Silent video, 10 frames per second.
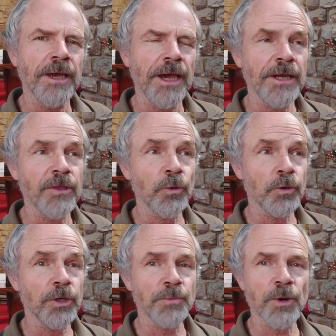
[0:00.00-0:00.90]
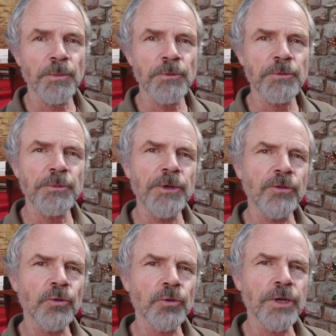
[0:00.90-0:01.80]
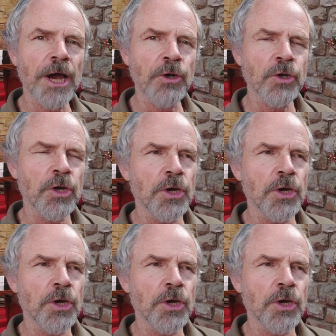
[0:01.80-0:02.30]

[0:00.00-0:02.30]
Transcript: and he thought his problems had been sorted out.